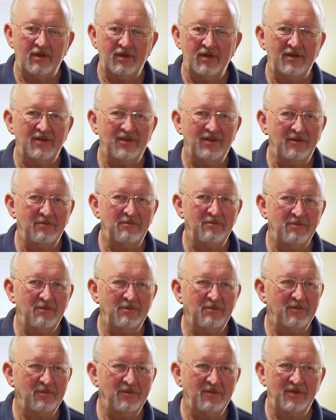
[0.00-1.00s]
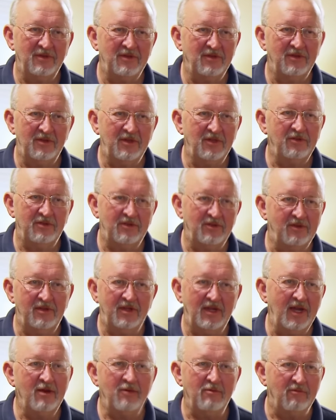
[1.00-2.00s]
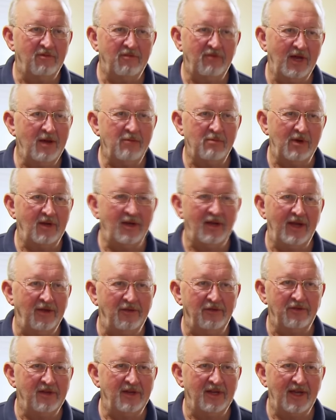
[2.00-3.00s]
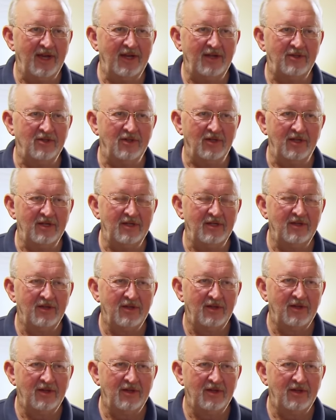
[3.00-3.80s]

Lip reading: I'm just damn flabbergasted, actually.